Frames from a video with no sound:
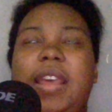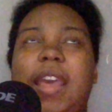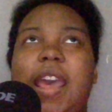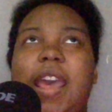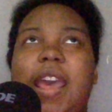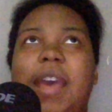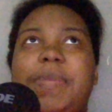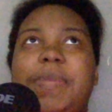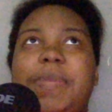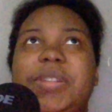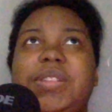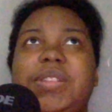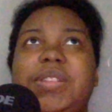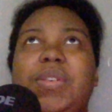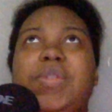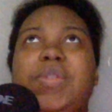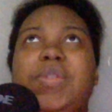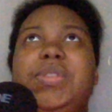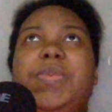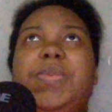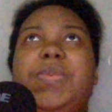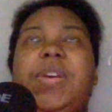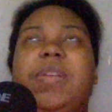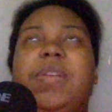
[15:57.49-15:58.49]

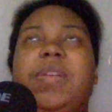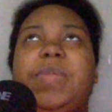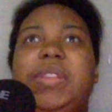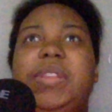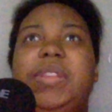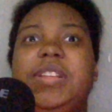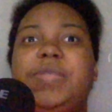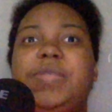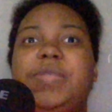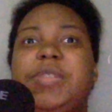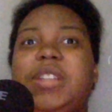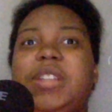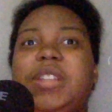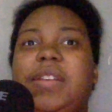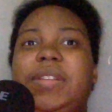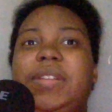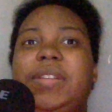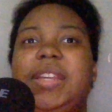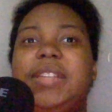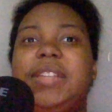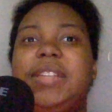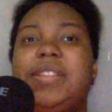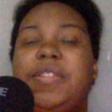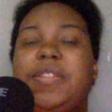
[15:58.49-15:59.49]
episodes where police brutality
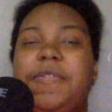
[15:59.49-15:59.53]
isn't the